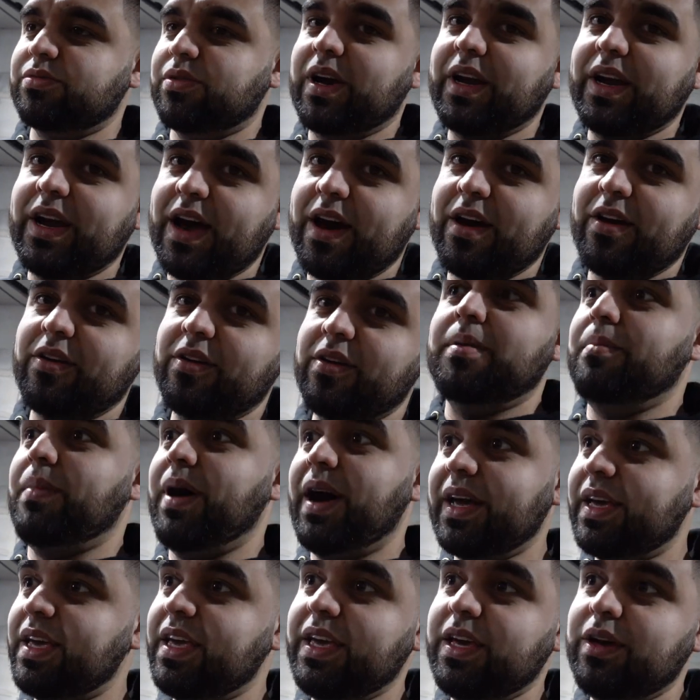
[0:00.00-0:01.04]
right now
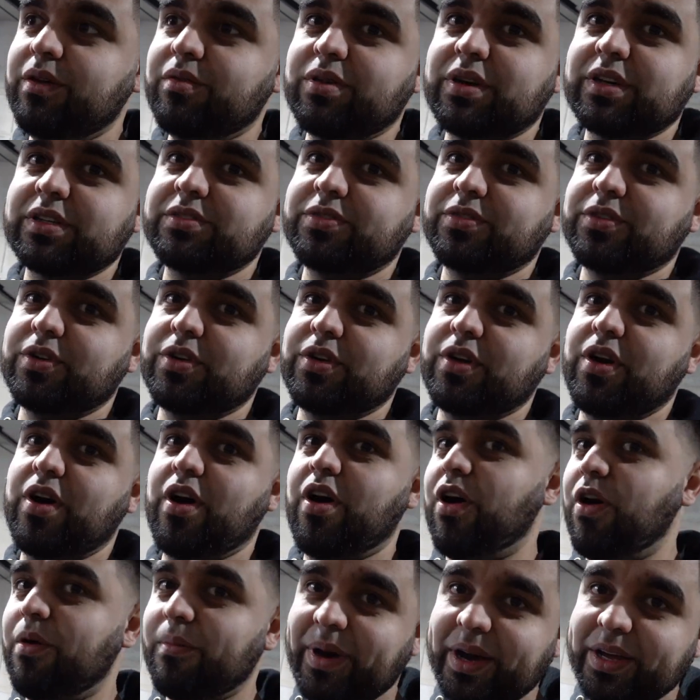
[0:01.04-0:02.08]
my key works for
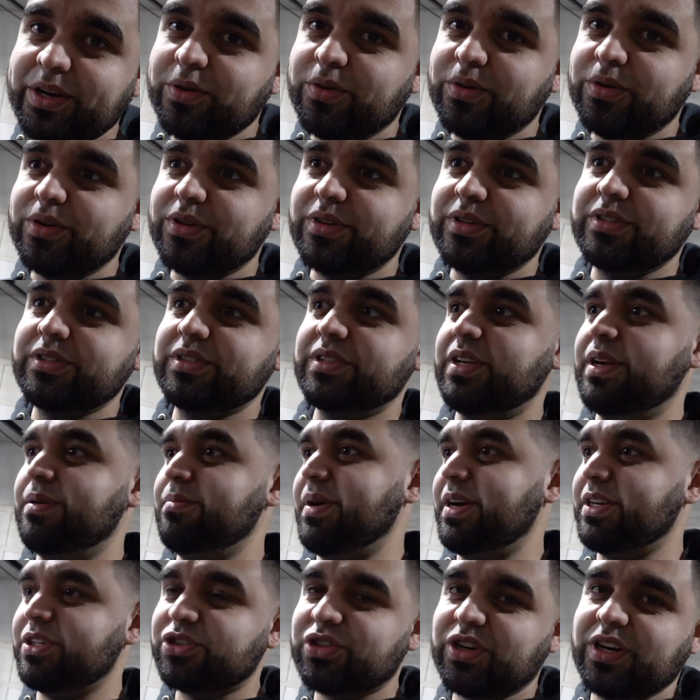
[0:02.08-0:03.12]
all my doors and
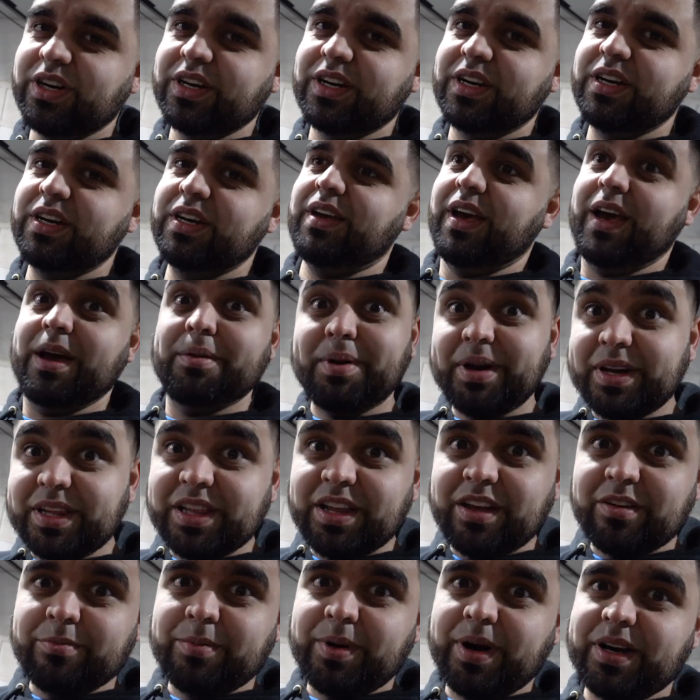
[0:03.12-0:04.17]
my trunk and my
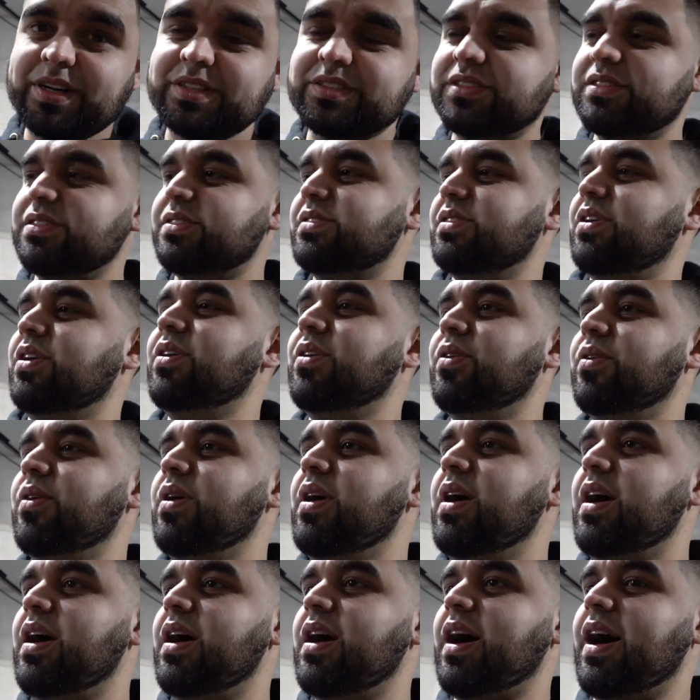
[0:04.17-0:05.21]
glove box. So
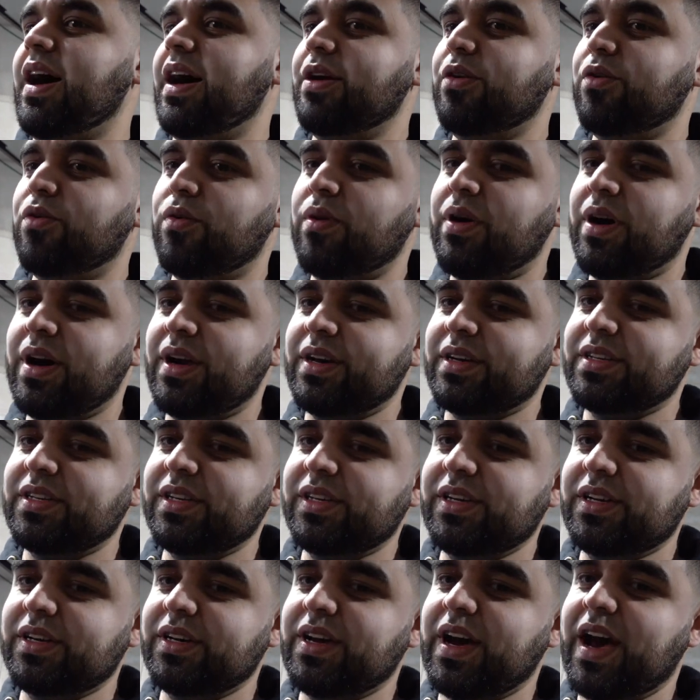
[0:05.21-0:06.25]
I don't want
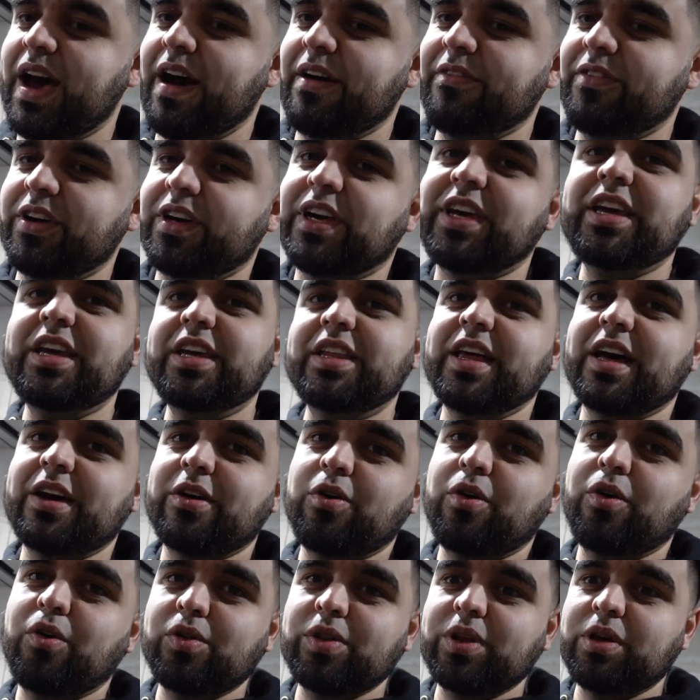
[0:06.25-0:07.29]
to have a key that'll
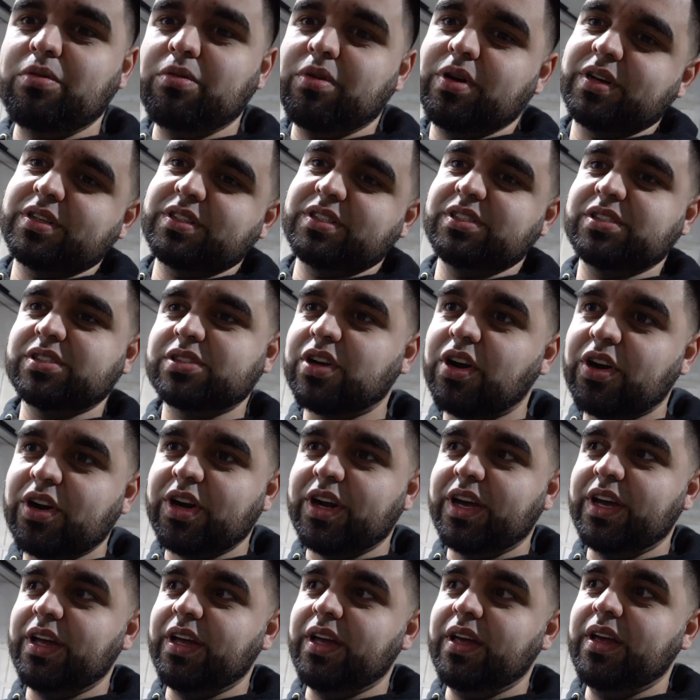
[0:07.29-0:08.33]
only work to start
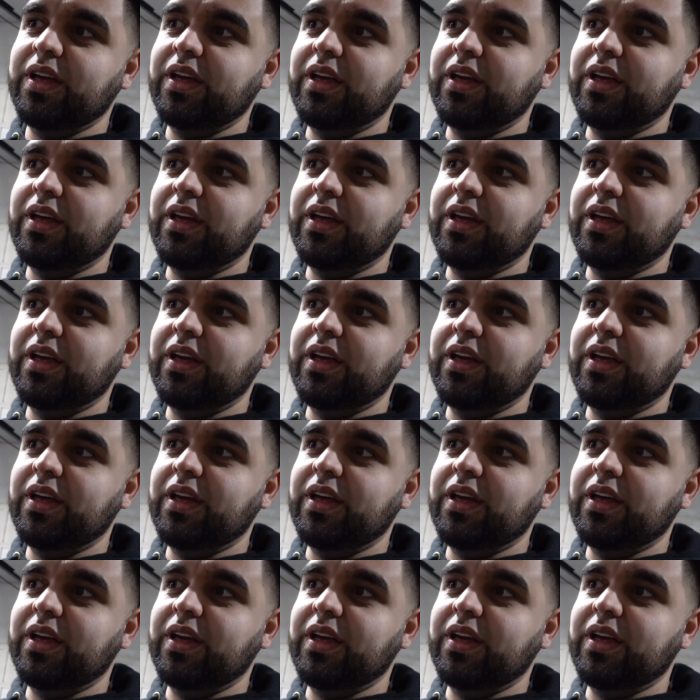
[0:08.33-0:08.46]
it,